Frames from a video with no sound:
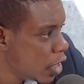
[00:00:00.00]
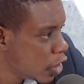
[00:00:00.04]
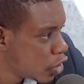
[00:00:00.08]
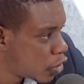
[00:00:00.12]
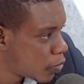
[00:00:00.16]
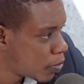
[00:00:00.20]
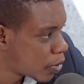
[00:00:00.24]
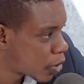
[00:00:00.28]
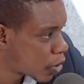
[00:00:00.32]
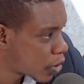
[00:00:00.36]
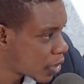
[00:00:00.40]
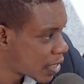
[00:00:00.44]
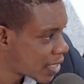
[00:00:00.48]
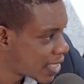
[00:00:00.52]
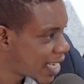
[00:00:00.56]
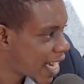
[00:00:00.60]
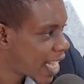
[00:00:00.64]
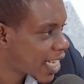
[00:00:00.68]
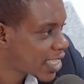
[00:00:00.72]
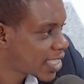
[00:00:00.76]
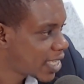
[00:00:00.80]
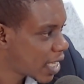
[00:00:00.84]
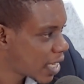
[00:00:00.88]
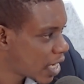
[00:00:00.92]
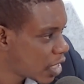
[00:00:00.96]
to be
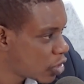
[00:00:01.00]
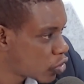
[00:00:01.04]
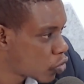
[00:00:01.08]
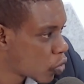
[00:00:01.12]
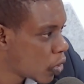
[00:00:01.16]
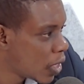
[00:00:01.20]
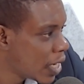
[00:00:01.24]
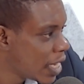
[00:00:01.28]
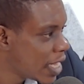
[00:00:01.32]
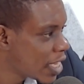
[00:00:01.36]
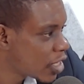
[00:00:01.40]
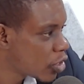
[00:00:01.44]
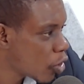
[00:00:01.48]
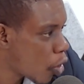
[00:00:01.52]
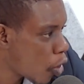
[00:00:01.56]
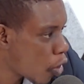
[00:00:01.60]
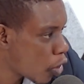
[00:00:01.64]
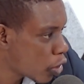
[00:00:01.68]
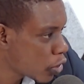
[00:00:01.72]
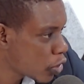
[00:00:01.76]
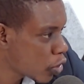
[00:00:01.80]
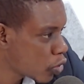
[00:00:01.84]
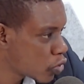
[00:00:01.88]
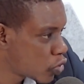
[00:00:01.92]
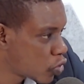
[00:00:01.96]
conducted into leaked
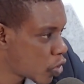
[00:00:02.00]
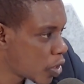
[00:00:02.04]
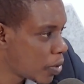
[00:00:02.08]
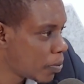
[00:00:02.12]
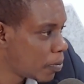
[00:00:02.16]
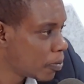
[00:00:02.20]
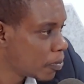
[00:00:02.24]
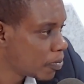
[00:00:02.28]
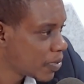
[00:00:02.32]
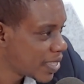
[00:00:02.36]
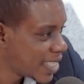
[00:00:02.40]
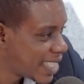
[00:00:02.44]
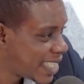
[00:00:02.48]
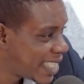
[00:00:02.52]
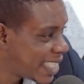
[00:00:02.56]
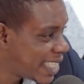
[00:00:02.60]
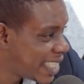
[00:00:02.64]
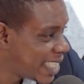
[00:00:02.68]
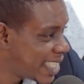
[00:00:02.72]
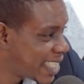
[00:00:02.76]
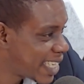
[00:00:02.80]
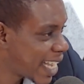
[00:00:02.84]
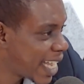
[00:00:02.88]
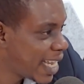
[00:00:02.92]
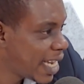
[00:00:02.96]
audio tape
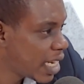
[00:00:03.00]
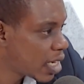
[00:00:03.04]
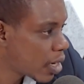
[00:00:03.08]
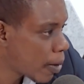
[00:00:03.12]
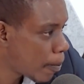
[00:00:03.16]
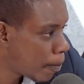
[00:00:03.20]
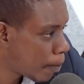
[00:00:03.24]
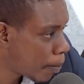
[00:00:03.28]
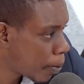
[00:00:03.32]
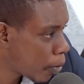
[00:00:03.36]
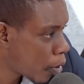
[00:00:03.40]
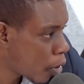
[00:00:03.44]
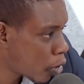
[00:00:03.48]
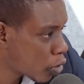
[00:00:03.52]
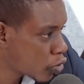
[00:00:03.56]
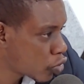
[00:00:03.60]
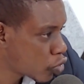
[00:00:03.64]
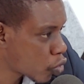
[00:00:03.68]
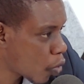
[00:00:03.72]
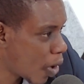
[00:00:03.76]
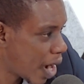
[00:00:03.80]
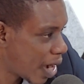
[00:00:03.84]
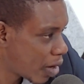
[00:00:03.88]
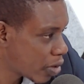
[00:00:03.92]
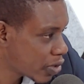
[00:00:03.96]
detailing a plot
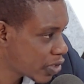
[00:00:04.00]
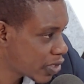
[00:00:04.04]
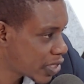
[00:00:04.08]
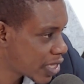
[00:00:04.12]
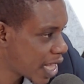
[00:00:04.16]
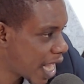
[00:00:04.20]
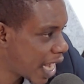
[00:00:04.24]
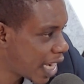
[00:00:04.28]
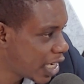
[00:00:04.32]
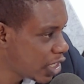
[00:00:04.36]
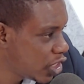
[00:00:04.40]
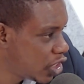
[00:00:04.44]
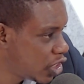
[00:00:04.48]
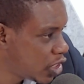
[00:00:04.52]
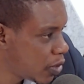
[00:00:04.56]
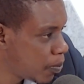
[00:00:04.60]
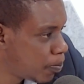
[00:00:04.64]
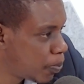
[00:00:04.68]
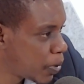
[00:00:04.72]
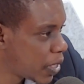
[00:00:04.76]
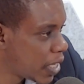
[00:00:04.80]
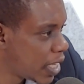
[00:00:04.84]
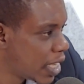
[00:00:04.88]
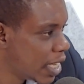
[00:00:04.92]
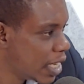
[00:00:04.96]
to oust the
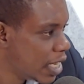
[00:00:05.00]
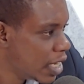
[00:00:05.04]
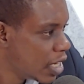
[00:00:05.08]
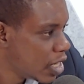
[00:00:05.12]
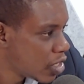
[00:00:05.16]
IGP.